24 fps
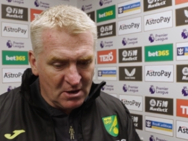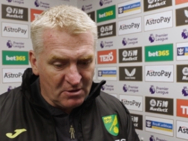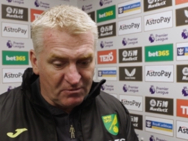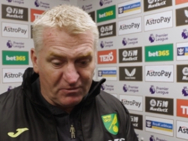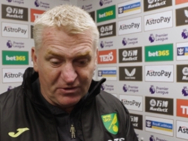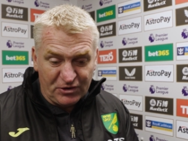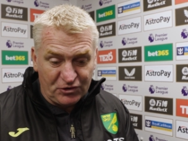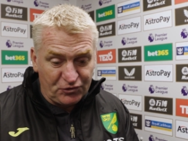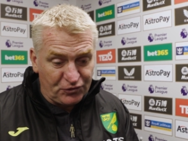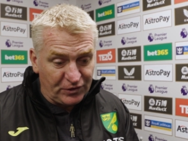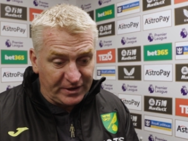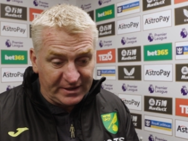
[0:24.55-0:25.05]

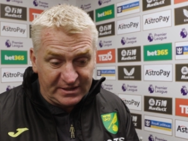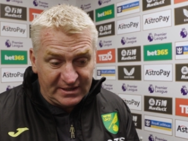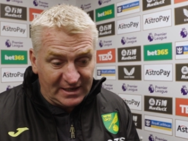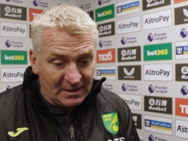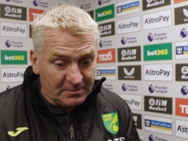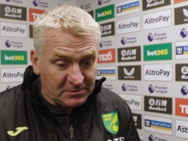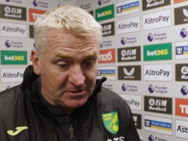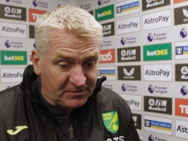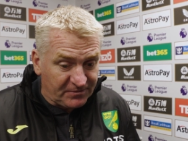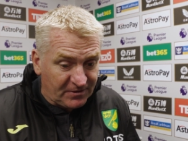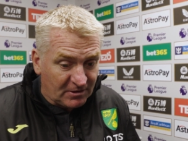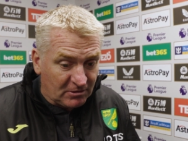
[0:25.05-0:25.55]
restricted
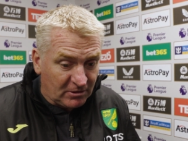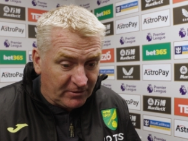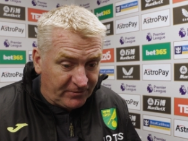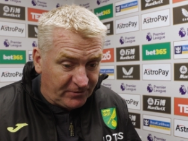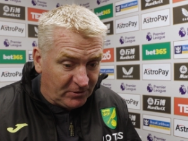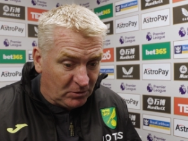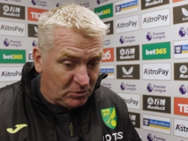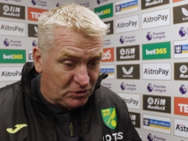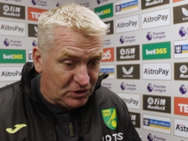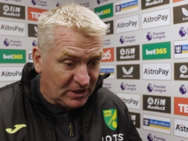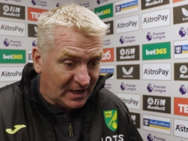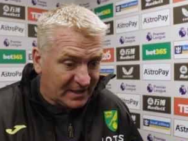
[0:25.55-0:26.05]
them to very
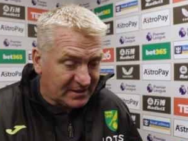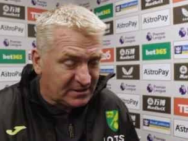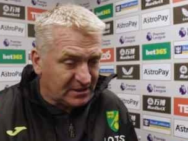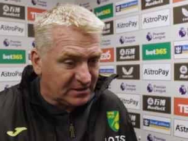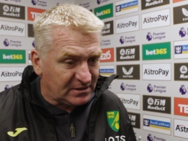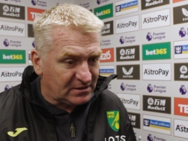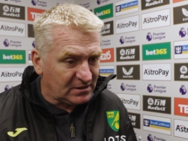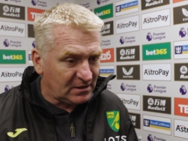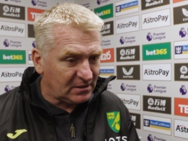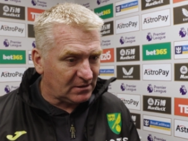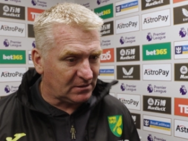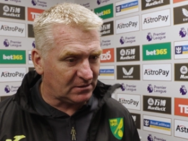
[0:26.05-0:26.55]
few
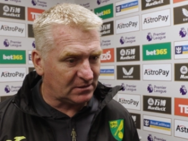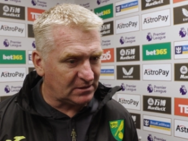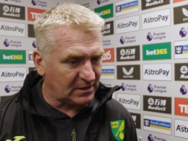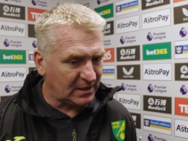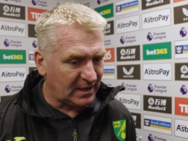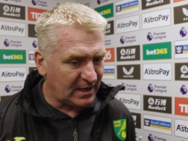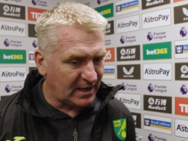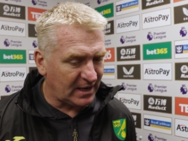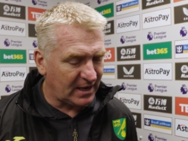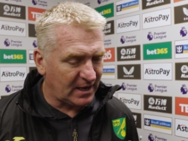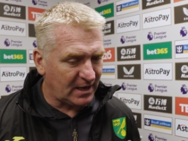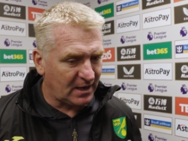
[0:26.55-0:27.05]
chances. And
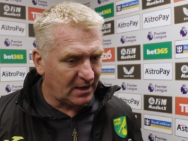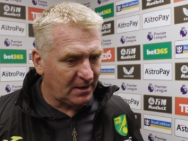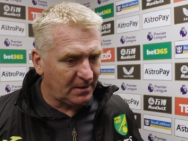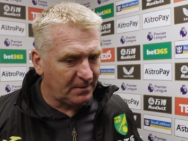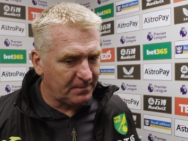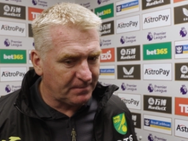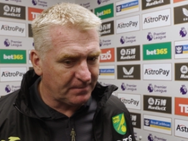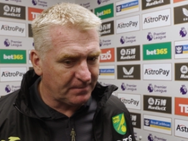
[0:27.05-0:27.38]
uh,